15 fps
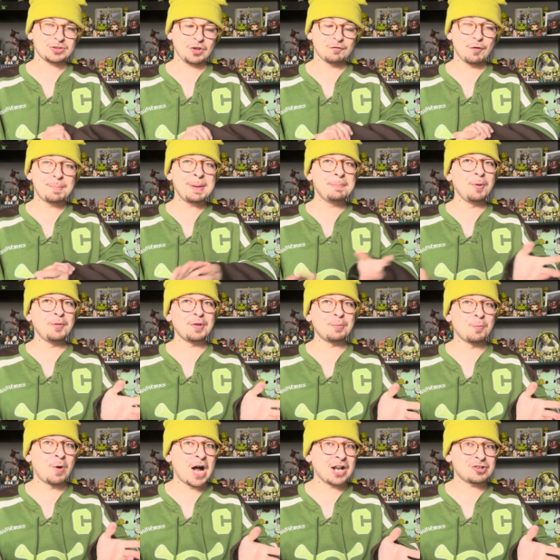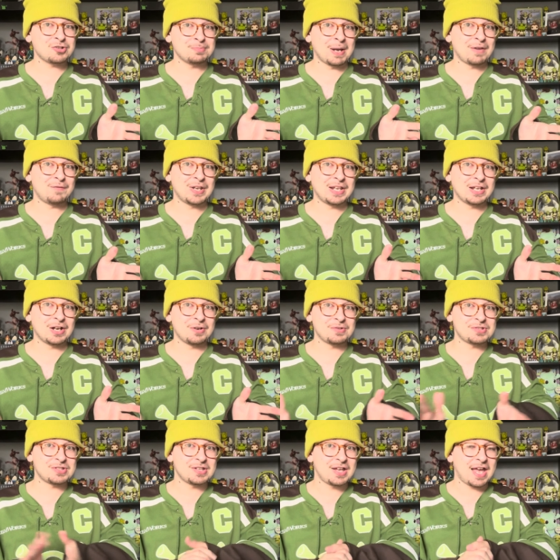for people that watch my
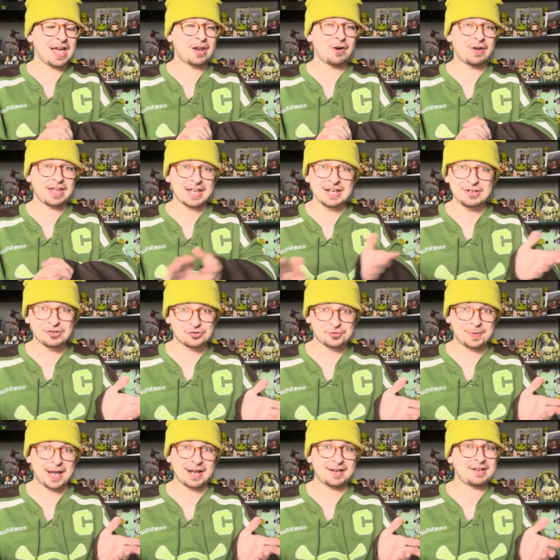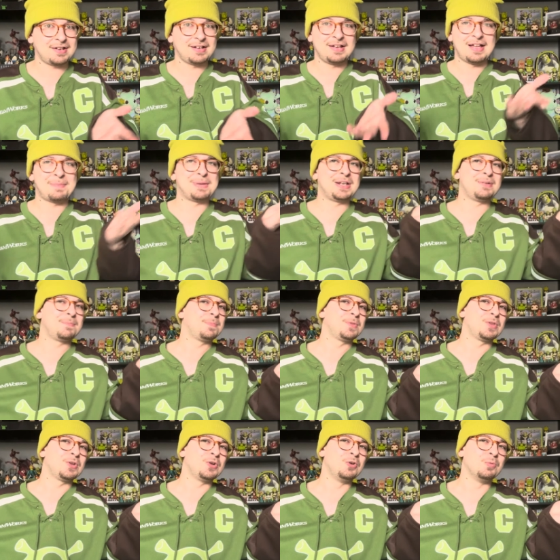videos and are into Shrek, I mean,
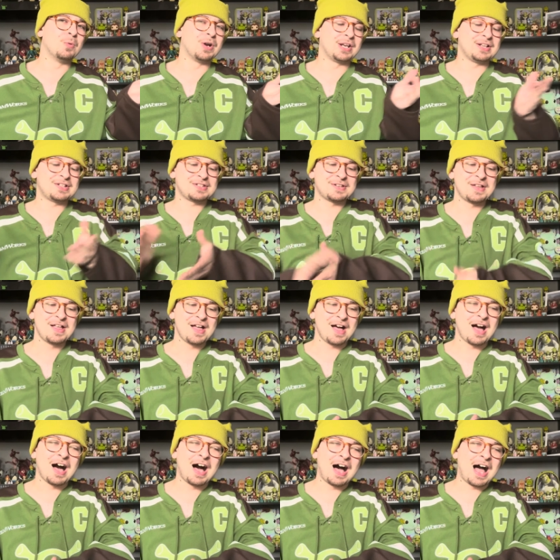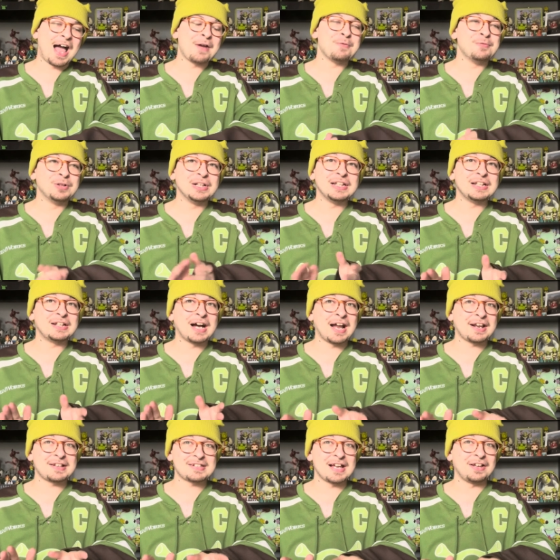who wouldn't? Uh, I really
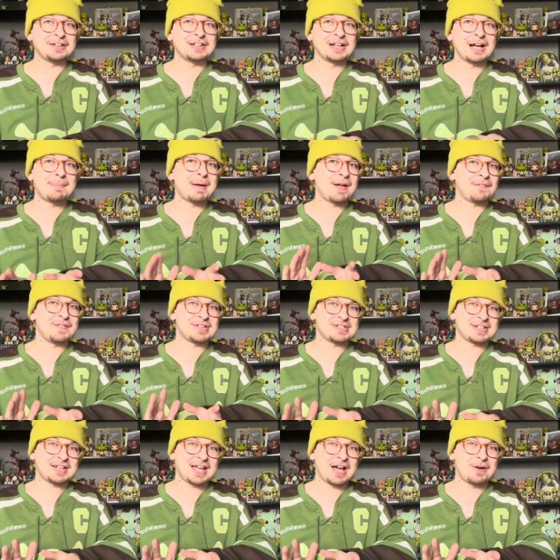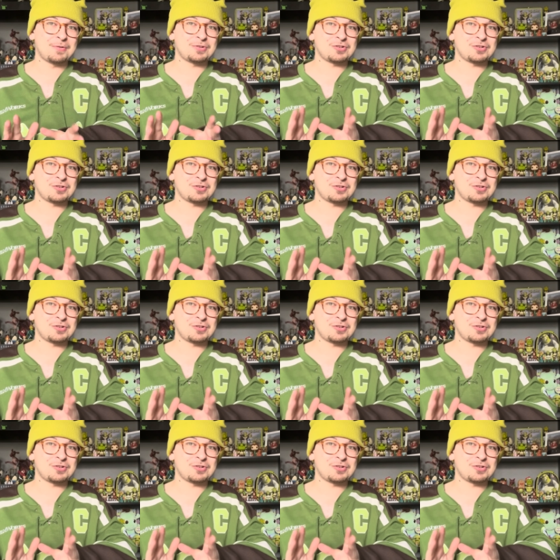gotta tell you about this account,